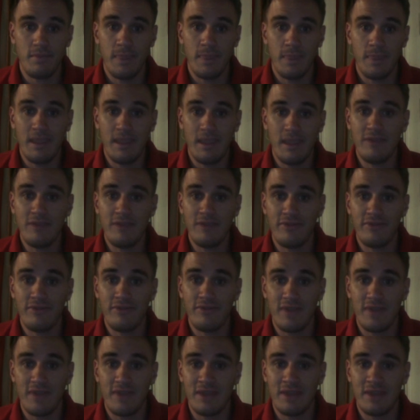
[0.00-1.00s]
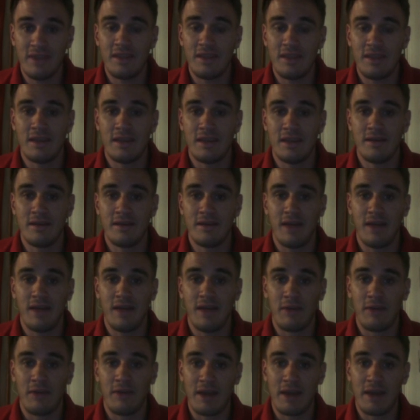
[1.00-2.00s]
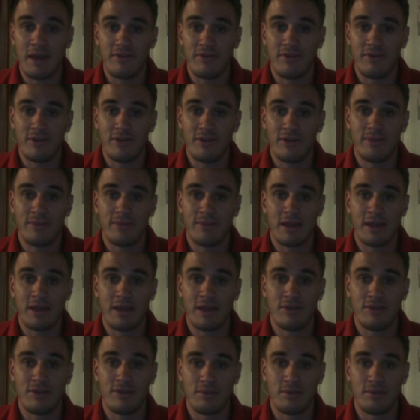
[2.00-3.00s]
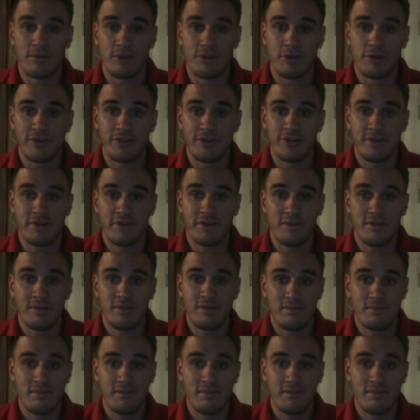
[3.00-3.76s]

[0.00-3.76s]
If, in the end, Iraq falls back into oppression,